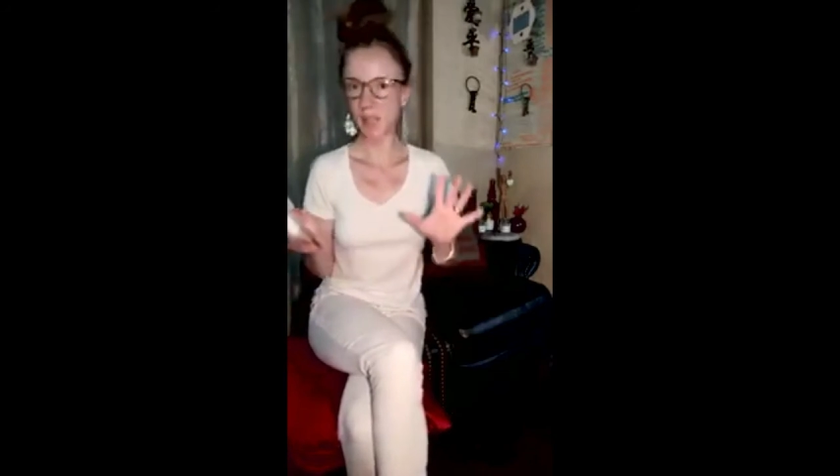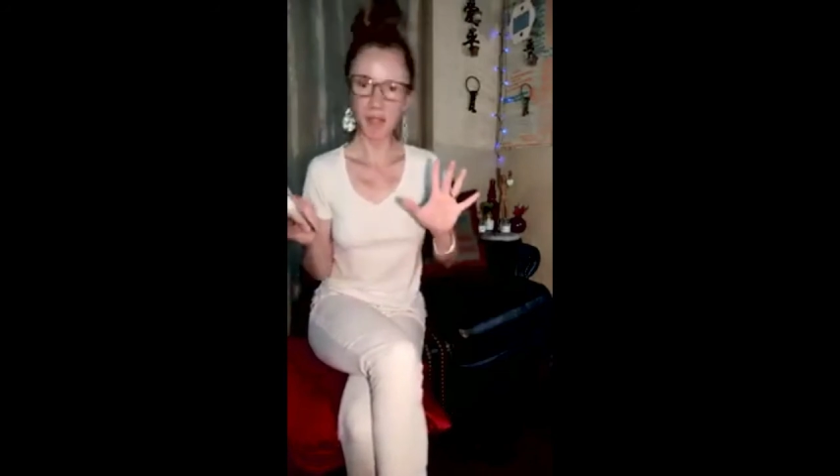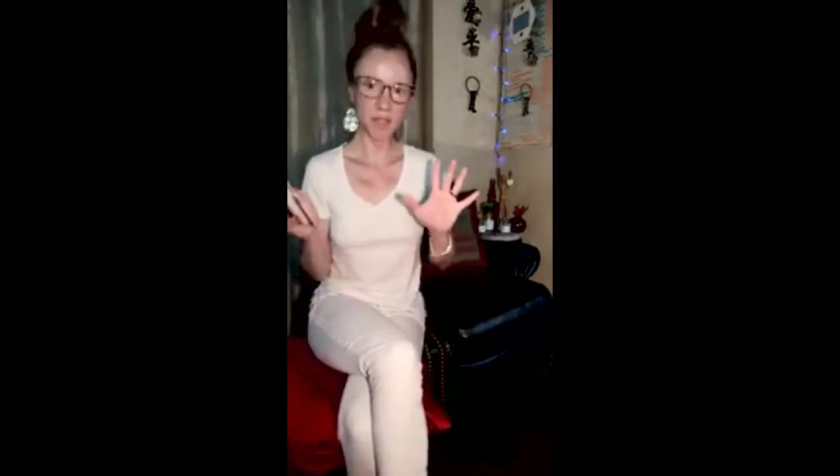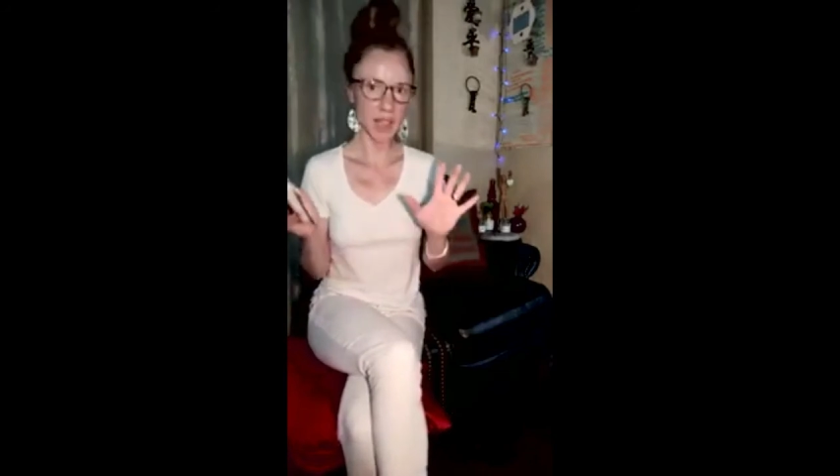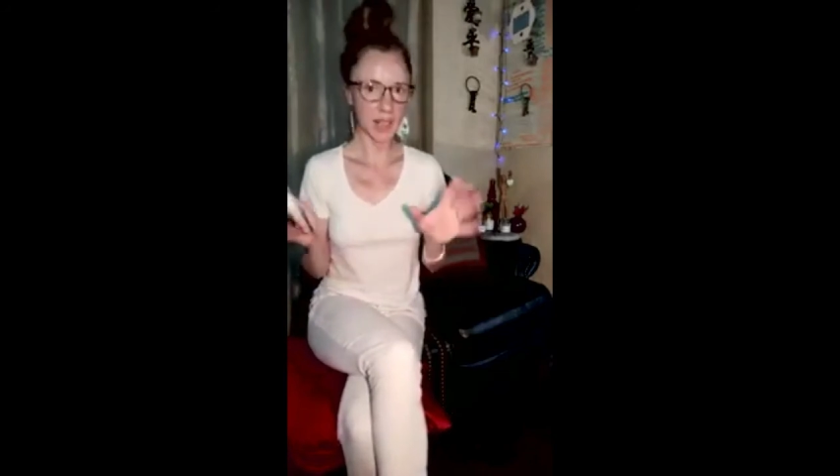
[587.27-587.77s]

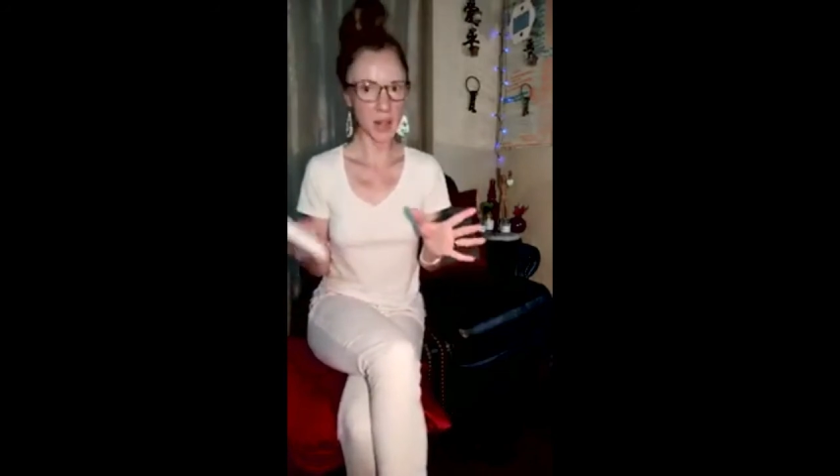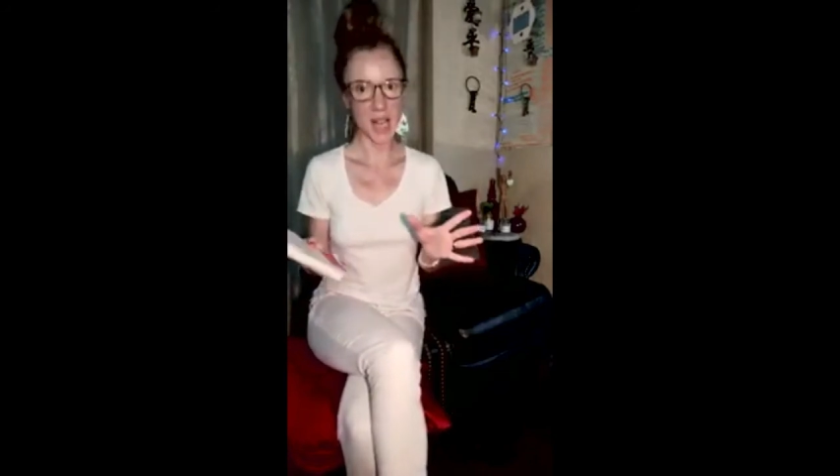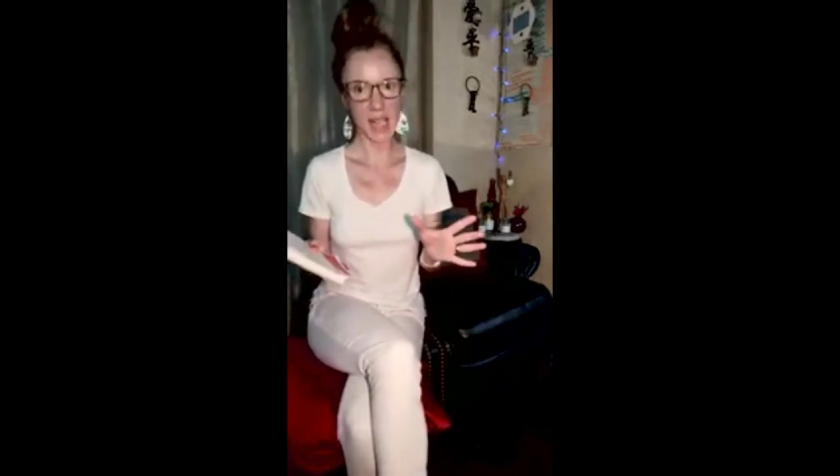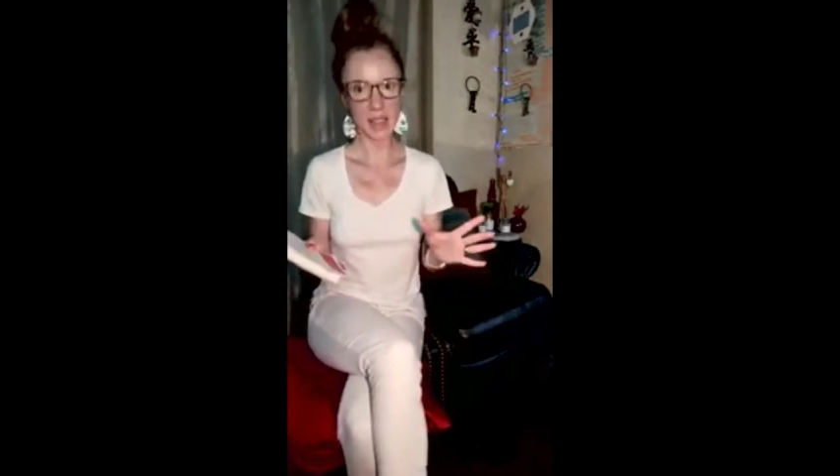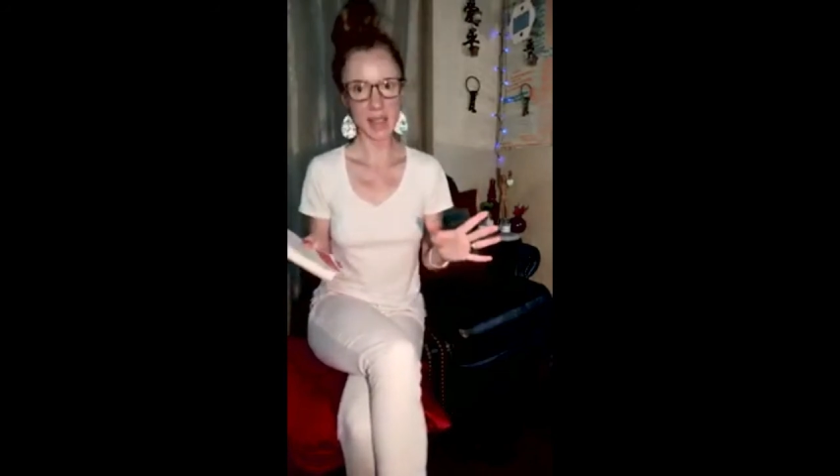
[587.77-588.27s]
not feeling so
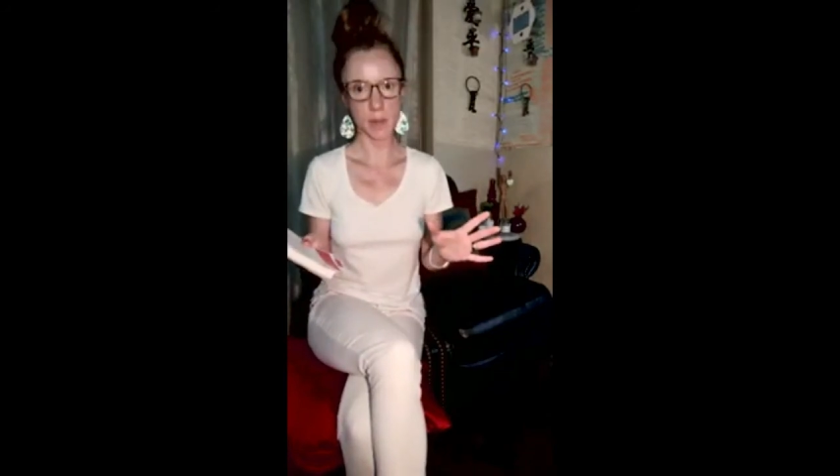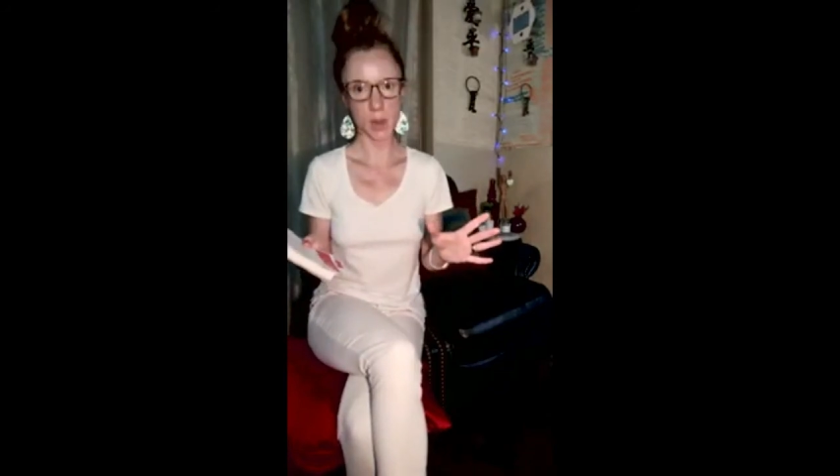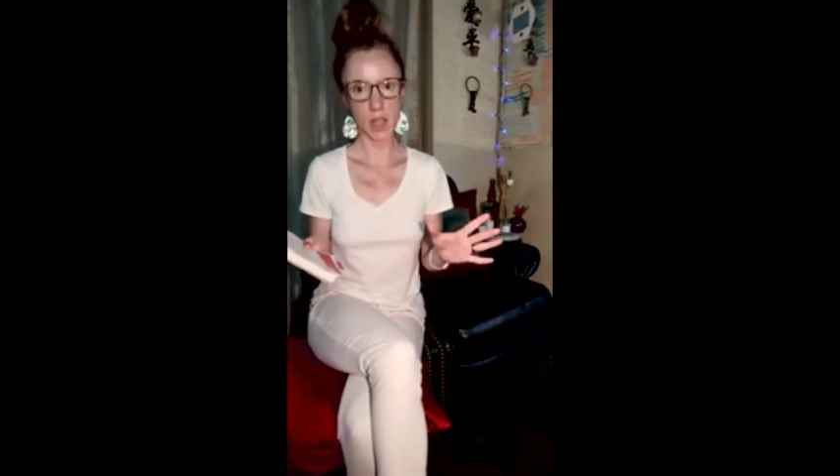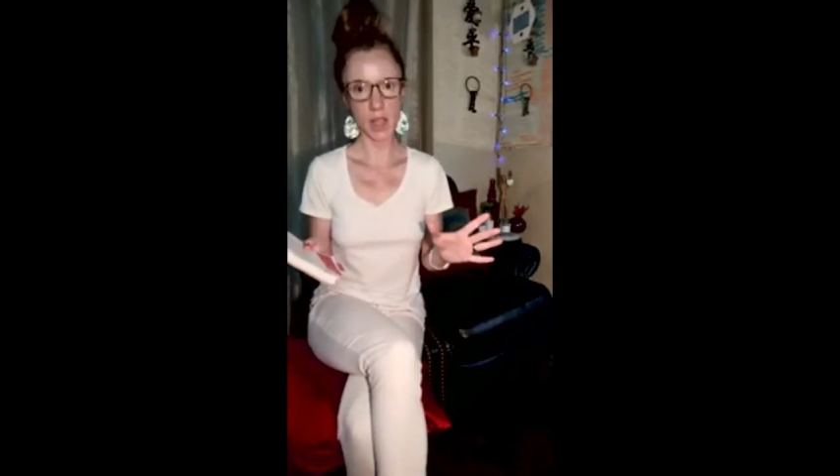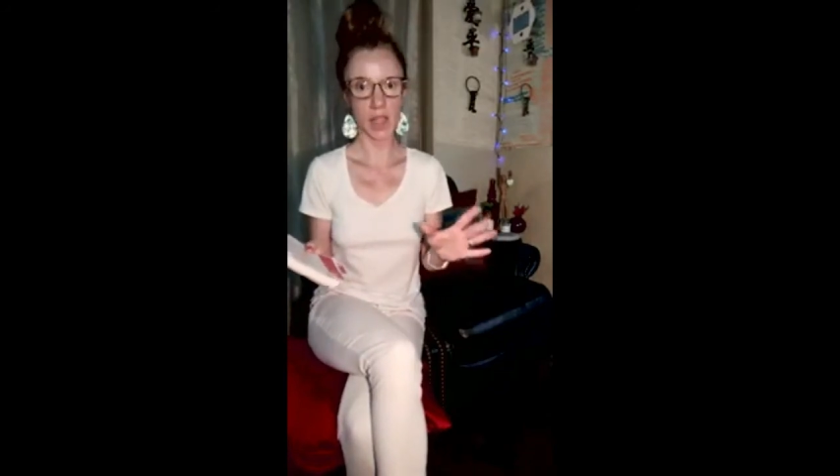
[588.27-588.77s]
hot this morning.